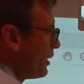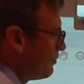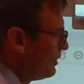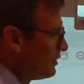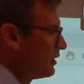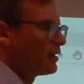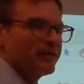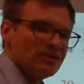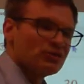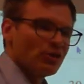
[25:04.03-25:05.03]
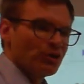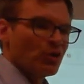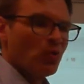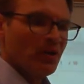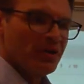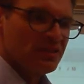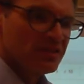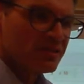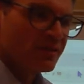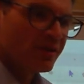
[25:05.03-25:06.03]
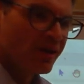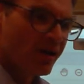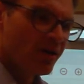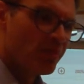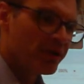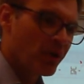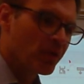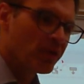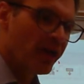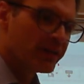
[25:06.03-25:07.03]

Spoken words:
anything like this on your quiz, but I would like to